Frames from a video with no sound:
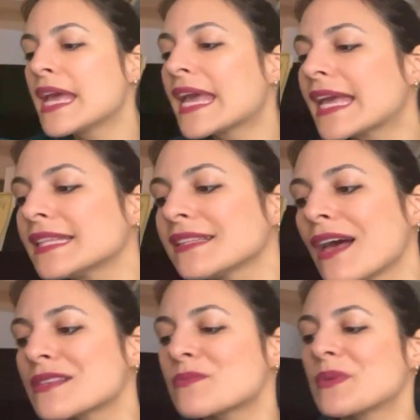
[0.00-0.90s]
And the
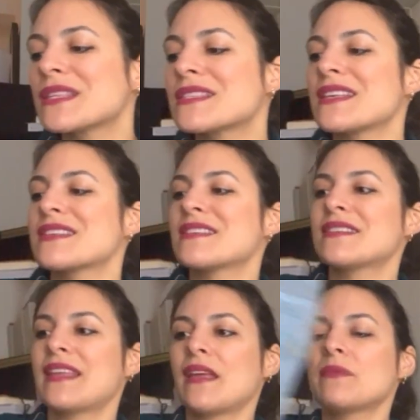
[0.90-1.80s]
last piece is the
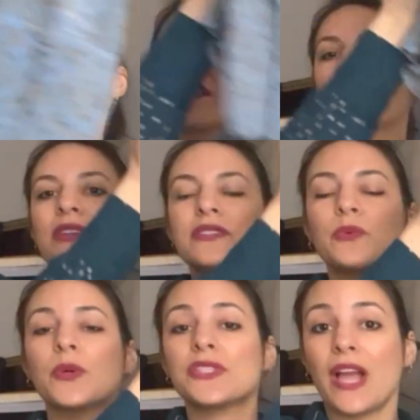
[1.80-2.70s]
Tammie skirt,
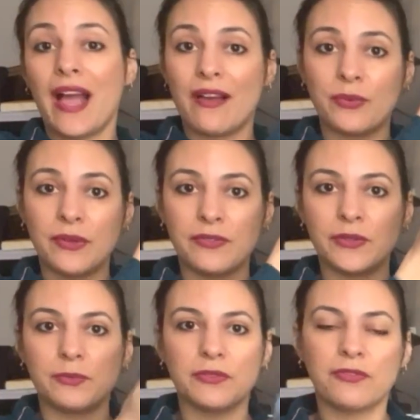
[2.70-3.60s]
which I have
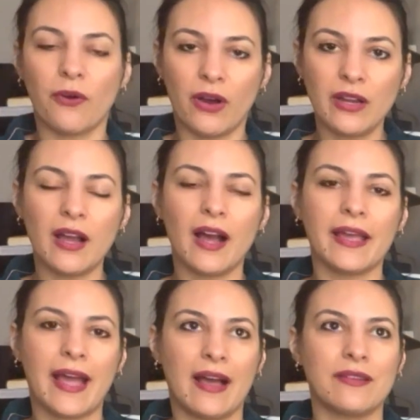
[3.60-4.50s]
reviewed before. I
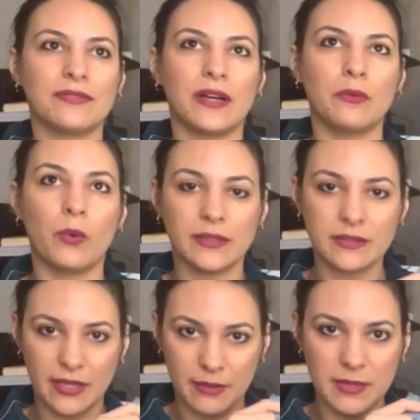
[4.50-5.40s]
have one
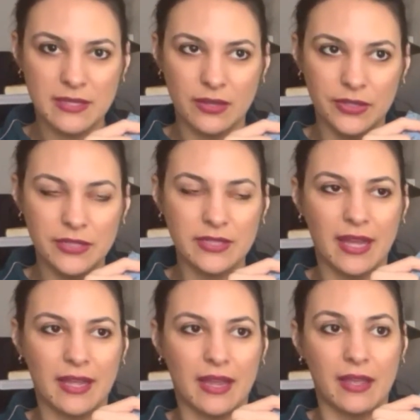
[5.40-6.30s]
Tammie skirt
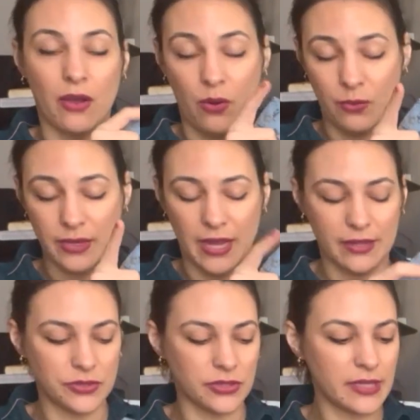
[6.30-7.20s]
that I own
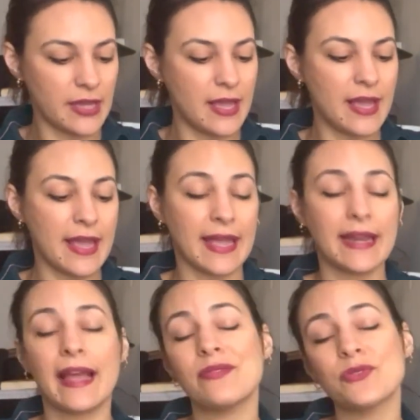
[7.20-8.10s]
actually, and
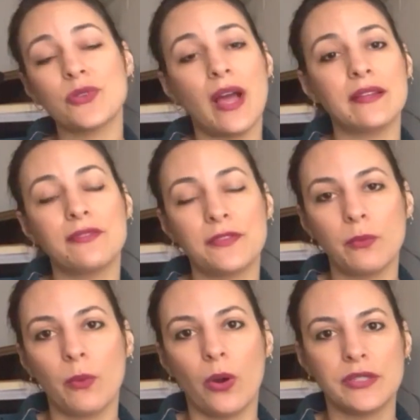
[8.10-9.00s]
I have tried a few
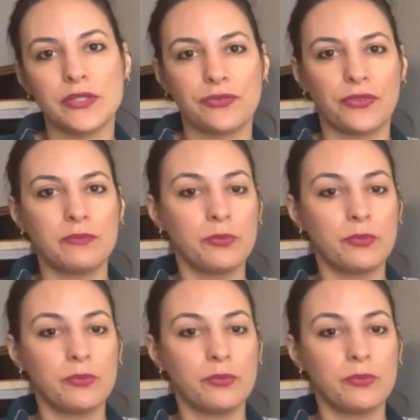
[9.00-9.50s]
more in different